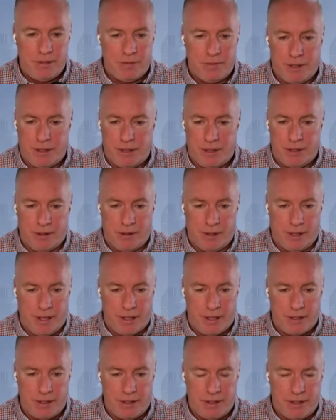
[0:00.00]
with an
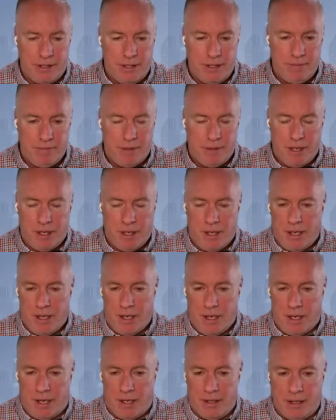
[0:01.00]
asset team.
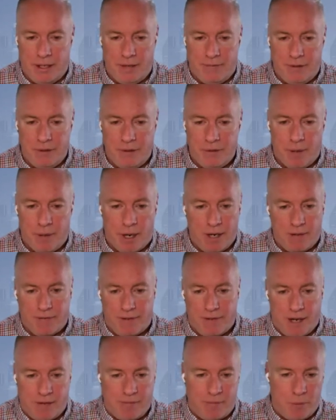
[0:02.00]
And then if you buy
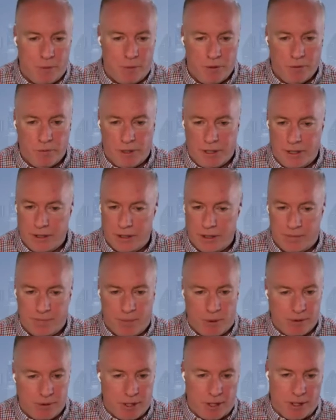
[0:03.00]
5 more, we can just
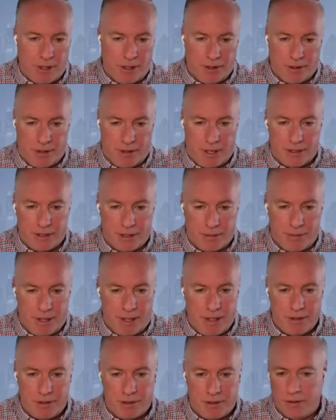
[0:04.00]
bolt on another asset
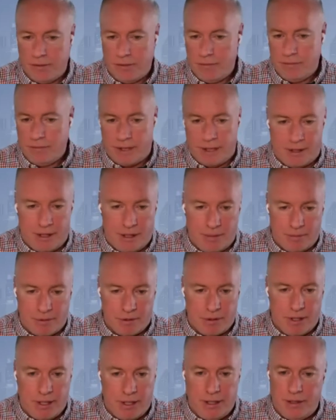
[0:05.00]
manager, get them
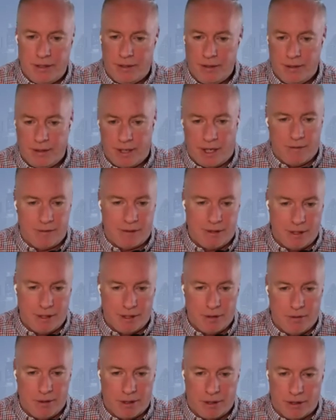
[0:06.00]
trained, get everything
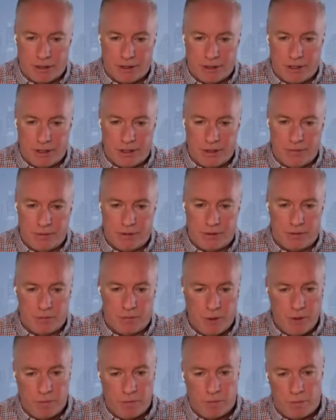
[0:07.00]
going in our systems. So
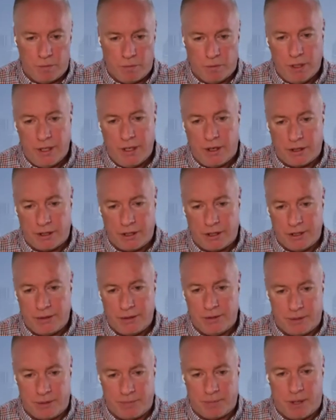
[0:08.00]
our
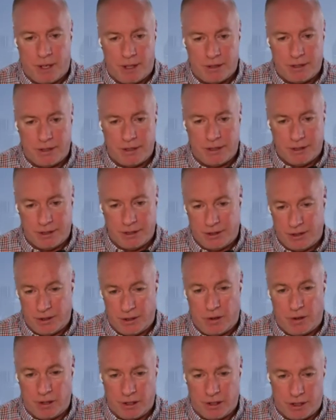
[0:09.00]
systems and processes
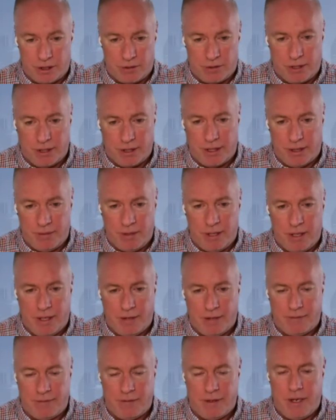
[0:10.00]
are the strength that we have.